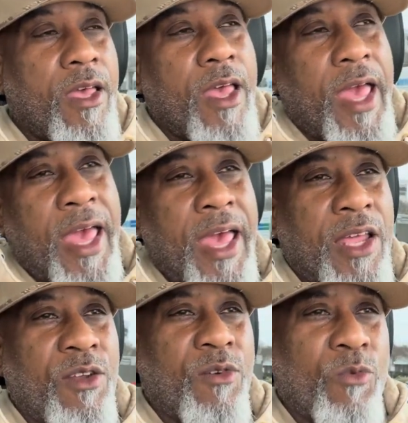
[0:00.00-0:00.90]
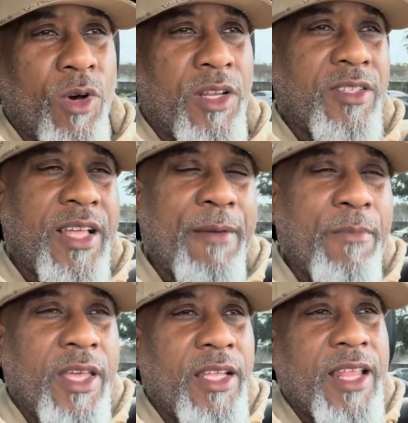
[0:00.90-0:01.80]
And what does that
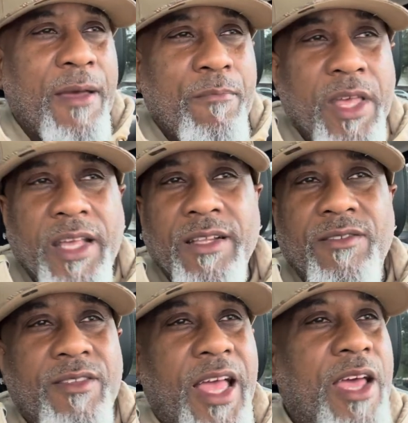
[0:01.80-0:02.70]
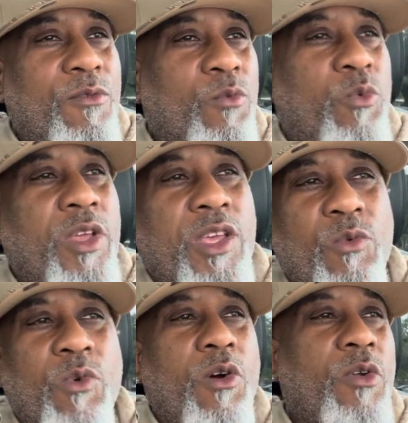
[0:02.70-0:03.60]
mean? That means that we
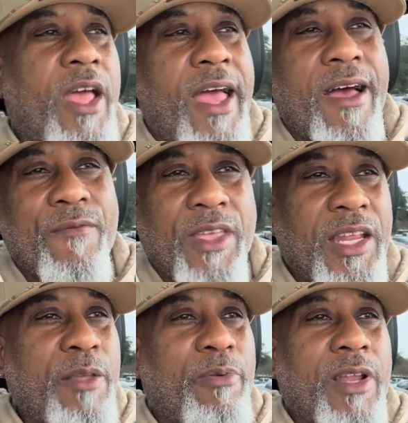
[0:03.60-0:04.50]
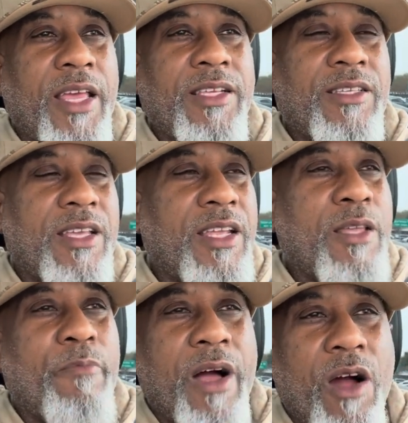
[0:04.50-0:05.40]
won't have any place, any
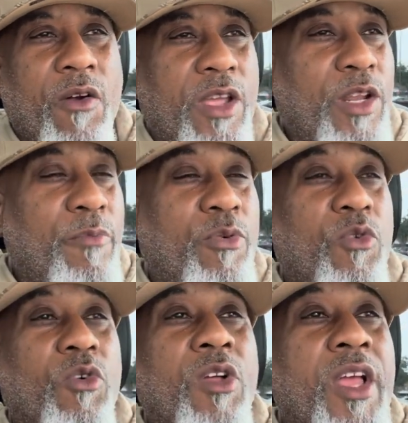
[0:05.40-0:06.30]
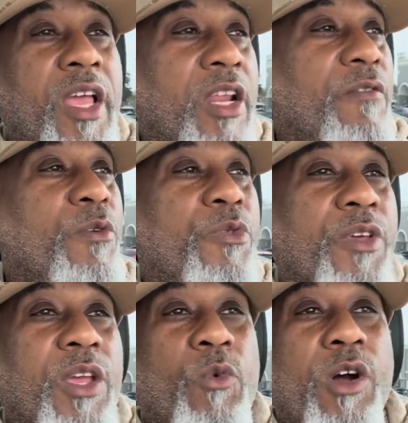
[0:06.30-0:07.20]
power, any pull. And if you
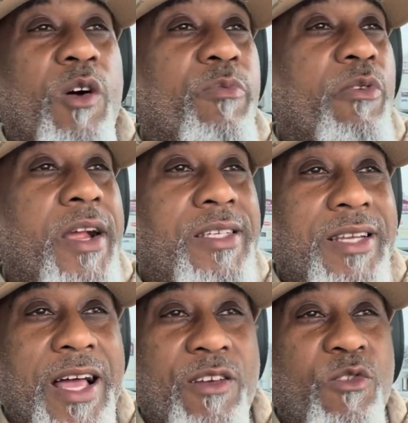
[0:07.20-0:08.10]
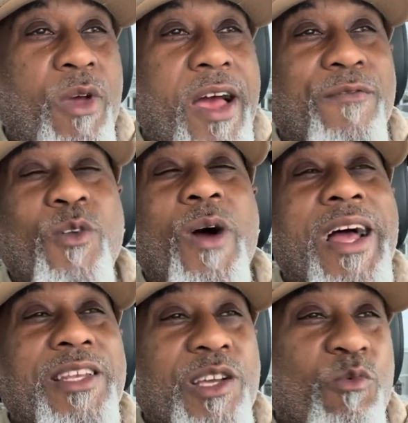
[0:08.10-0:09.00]
think we're oppressed now, you have no
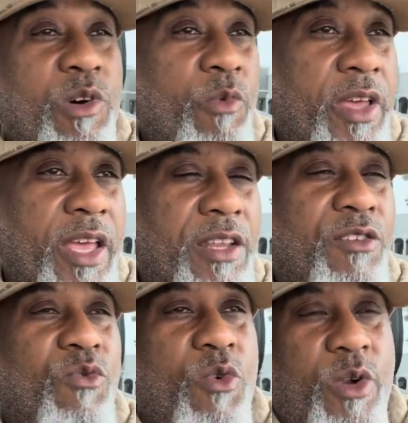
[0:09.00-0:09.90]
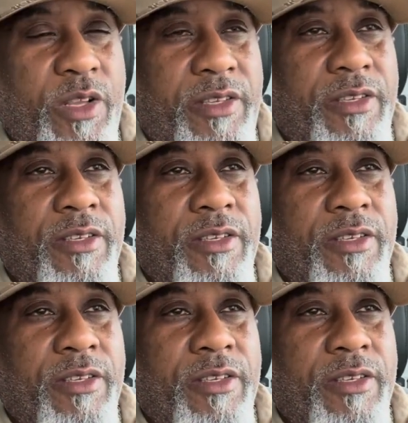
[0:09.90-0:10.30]
idea what we're headed towards.